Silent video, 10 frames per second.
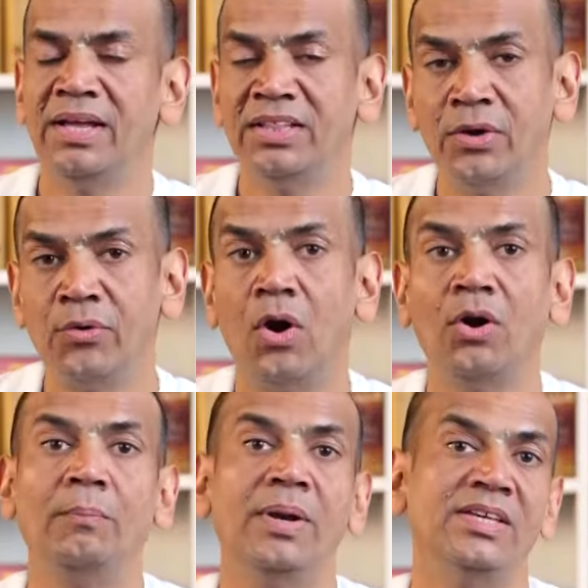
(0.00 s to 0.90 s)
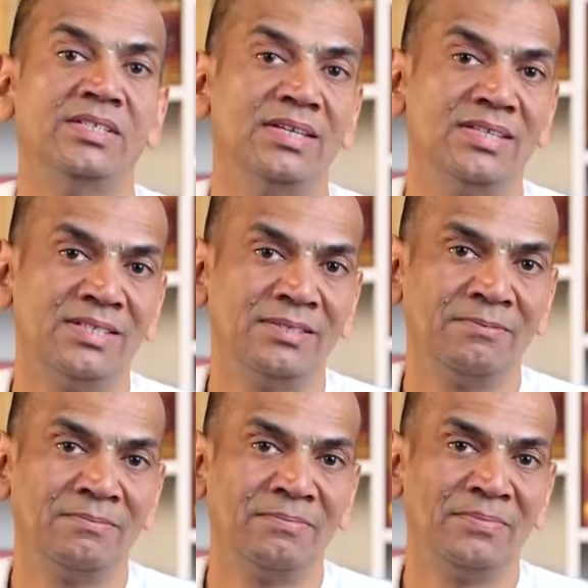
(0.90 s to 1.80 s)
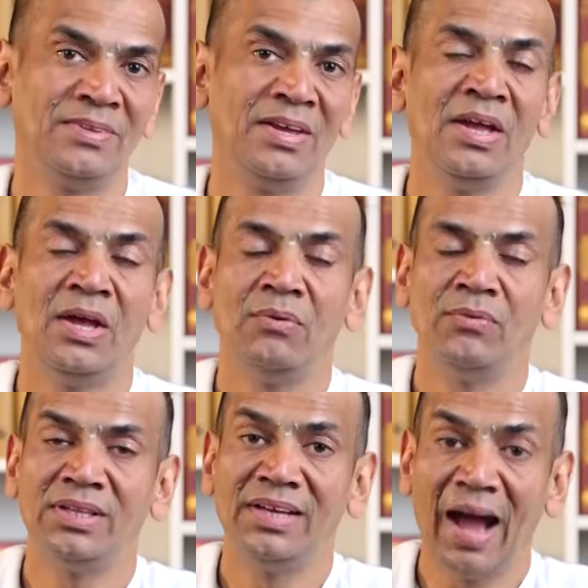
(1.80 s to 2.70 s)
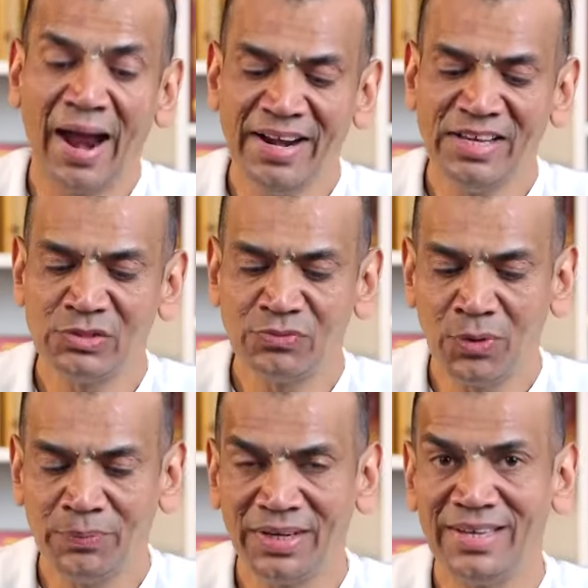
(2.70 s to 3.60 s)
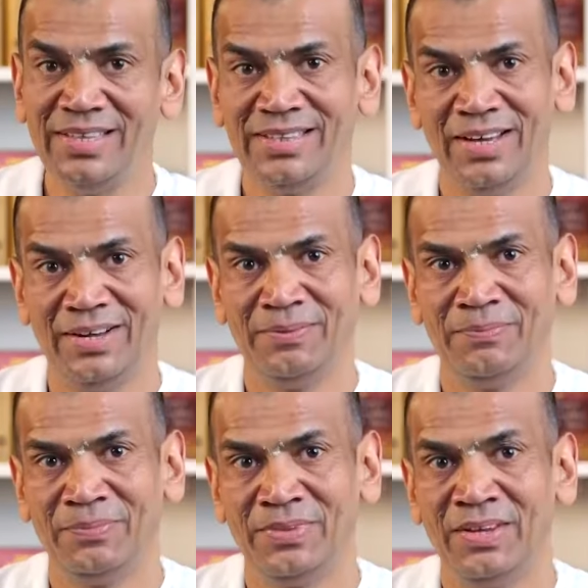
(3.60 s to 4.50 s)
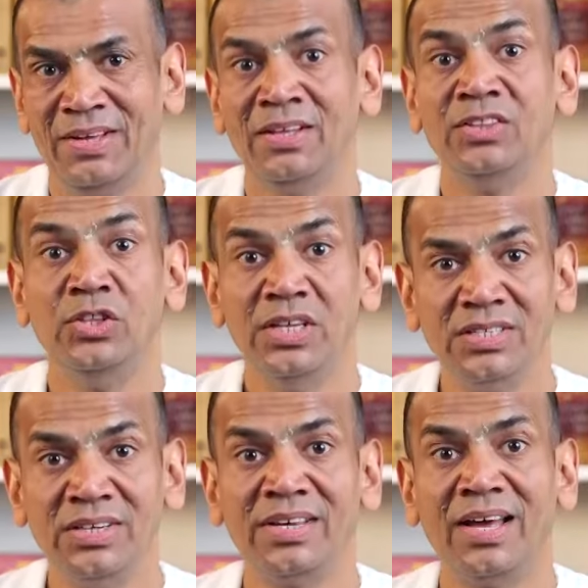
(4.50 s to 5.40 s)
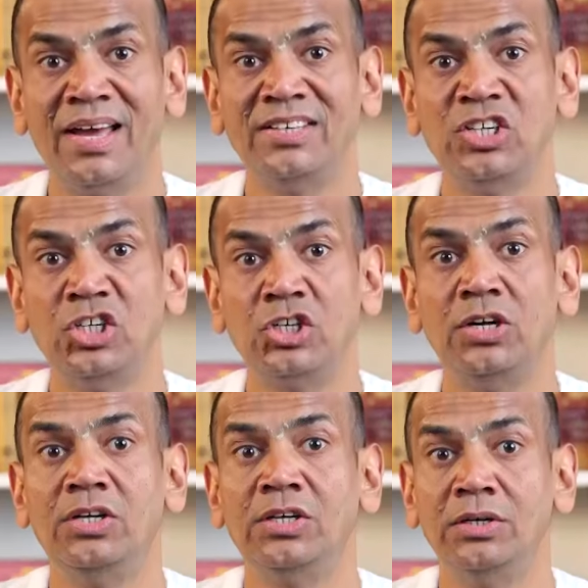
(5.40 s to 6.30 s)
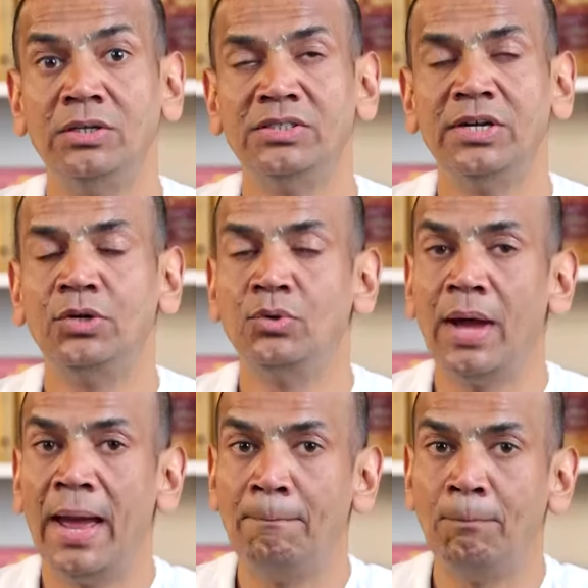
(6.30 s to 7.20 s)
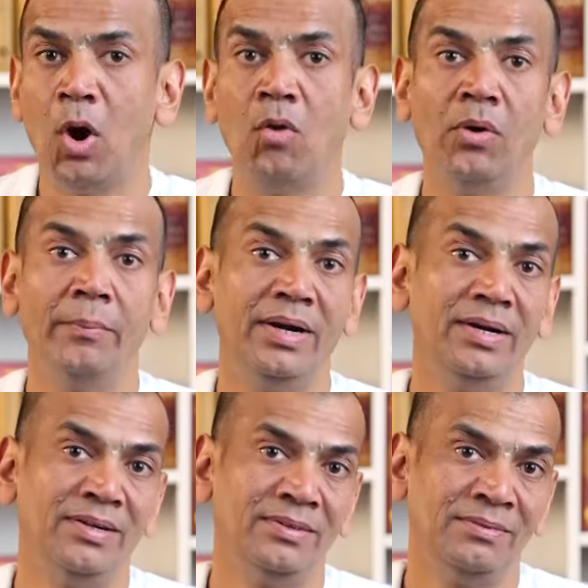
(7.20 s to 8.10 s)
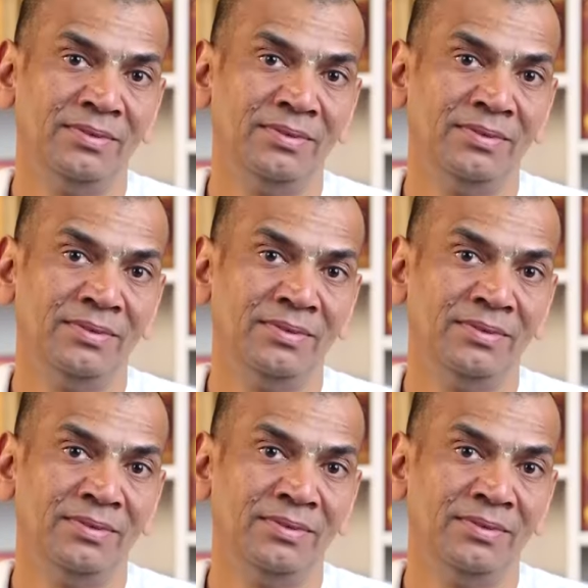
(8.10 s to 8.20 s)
in the wrong places. With guidance from the Gita, this realization turns into empowerment.